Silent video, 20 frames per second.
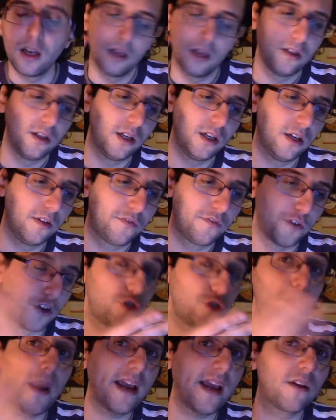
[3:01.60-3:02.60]

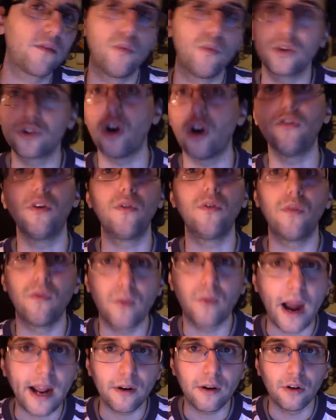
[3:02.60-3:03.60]
Vergebank was all
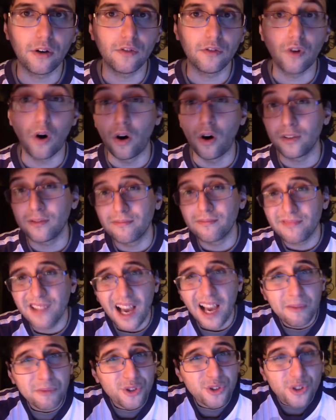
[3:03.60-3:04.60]
right all along,
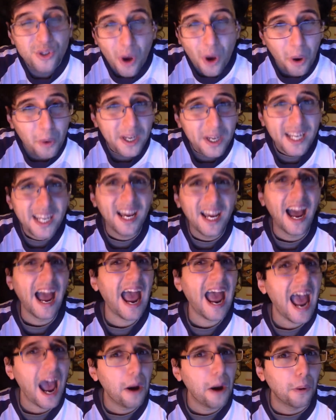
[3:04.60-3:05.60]
I'm sorry.
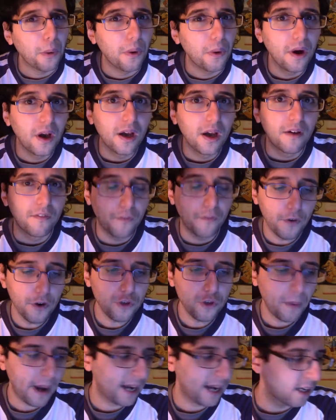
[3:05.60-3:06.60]
How?
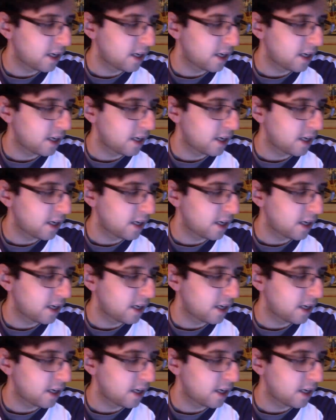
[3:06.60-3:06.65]
Vergebank,